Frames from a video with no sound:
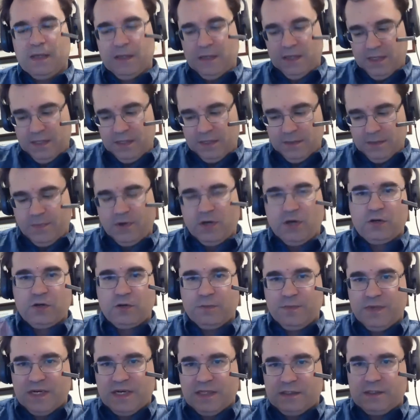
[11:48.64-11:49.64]
in the
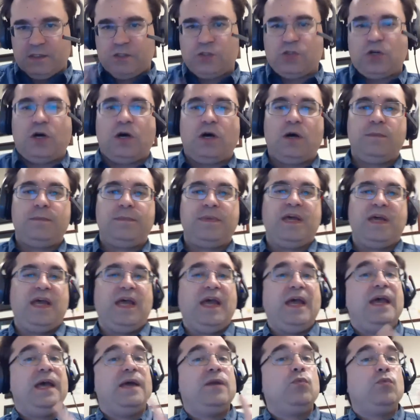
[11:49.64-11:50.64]
bottom and at the top,
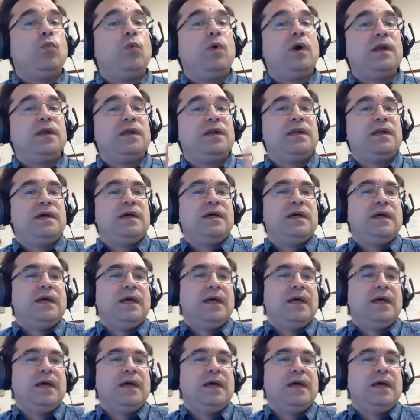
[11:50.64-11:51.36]
and one